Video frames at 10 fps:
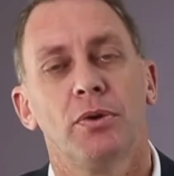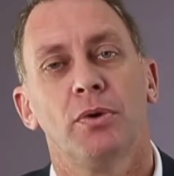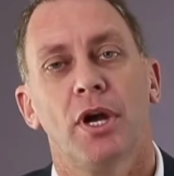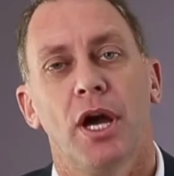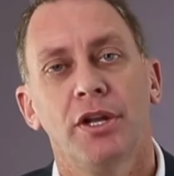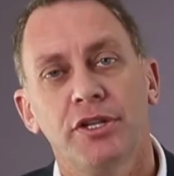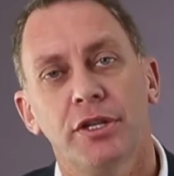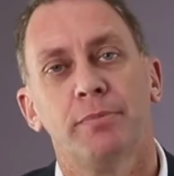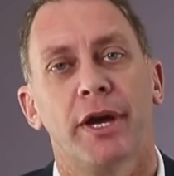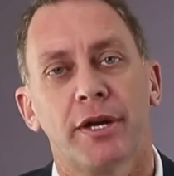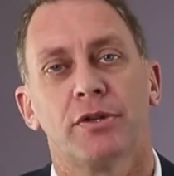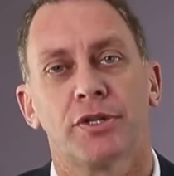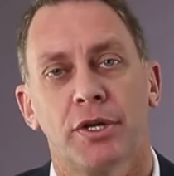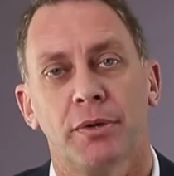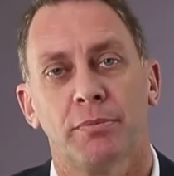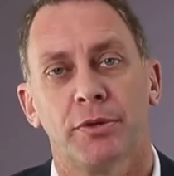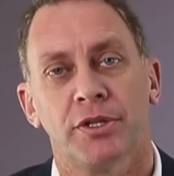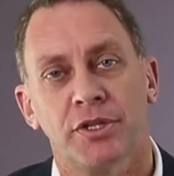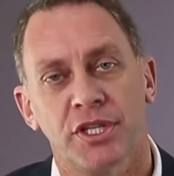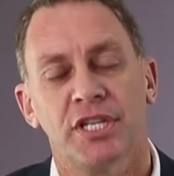So under the microscope, the
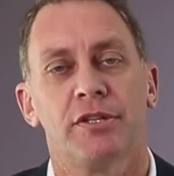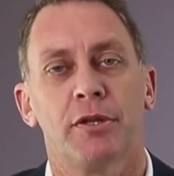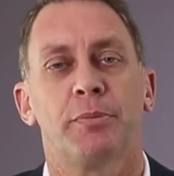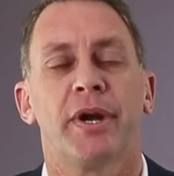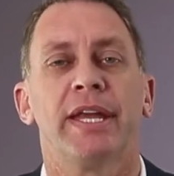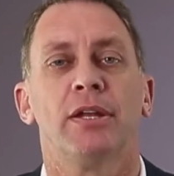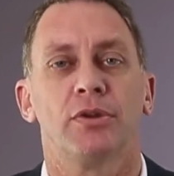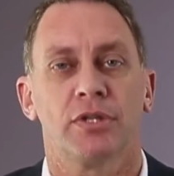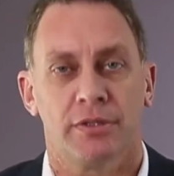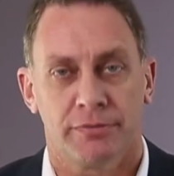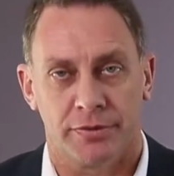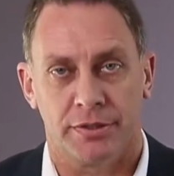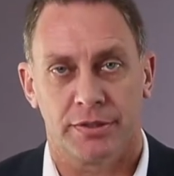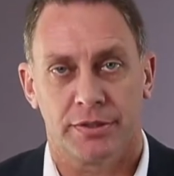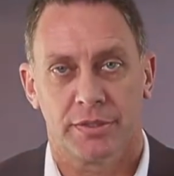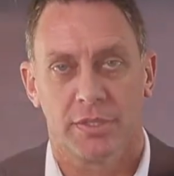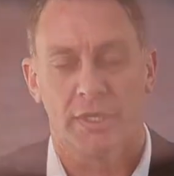diseases of the brain look different.